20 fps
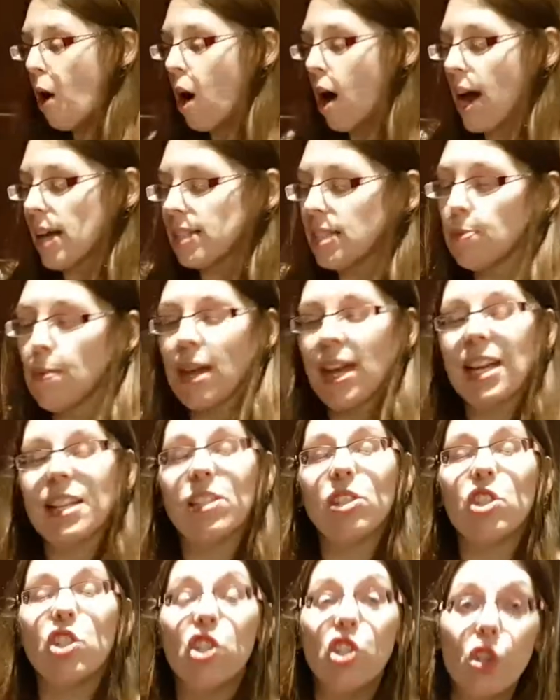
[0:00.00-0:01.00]
pot to make
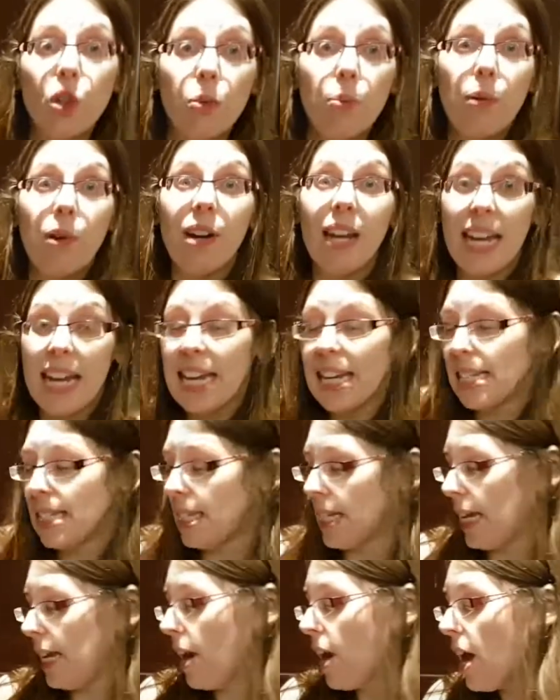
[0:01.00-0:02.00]
it super
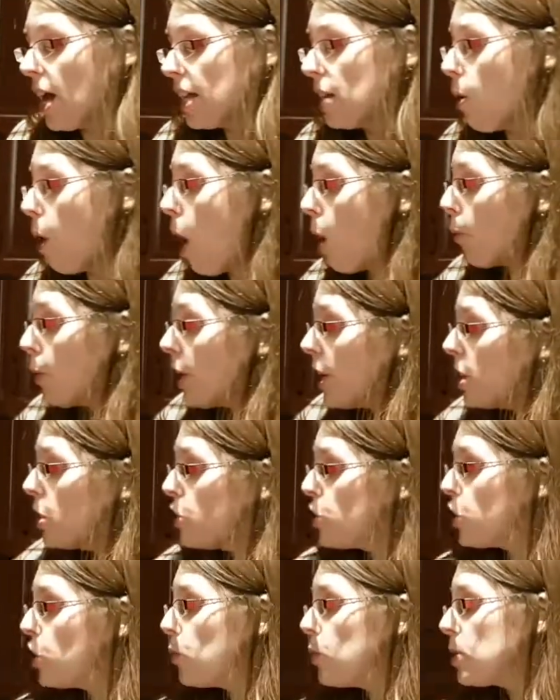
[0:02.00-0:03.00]
easy. Now all we're going
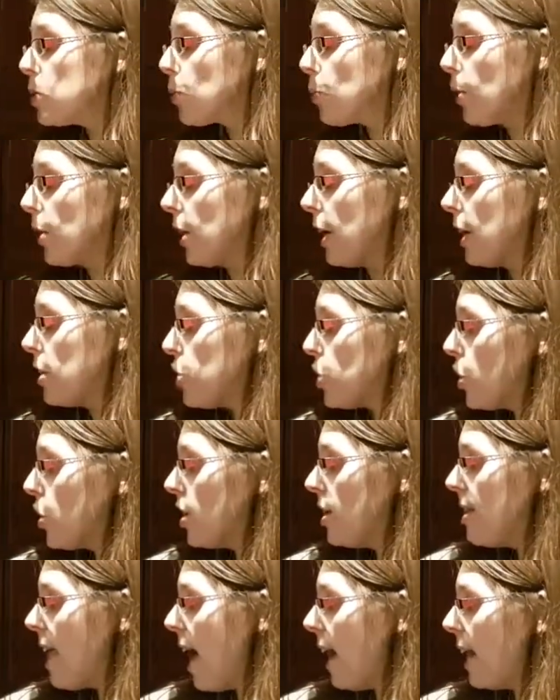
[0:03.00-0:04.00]
to do is we're going to
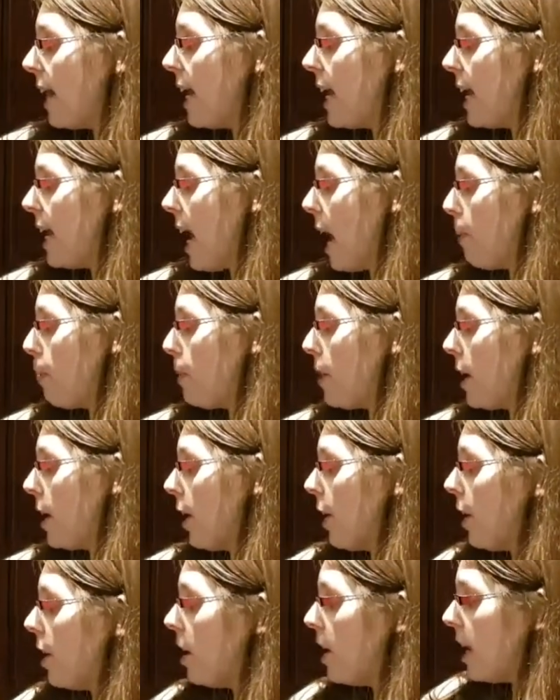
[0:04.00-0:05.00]
turn that heat up
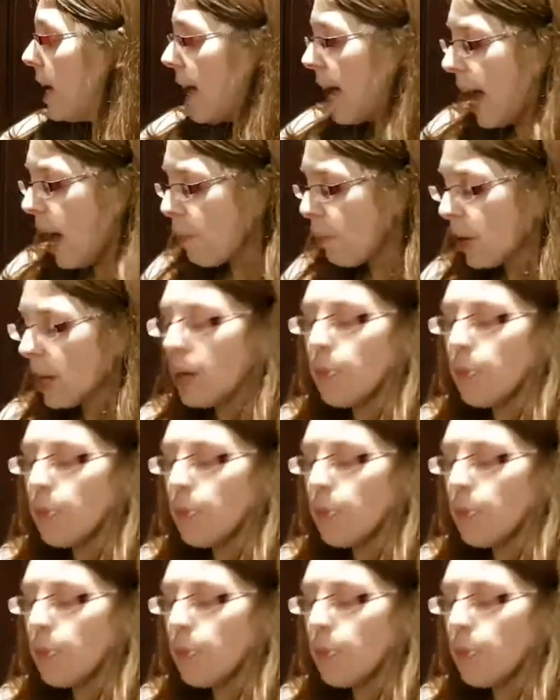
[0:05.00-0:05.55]
here and we're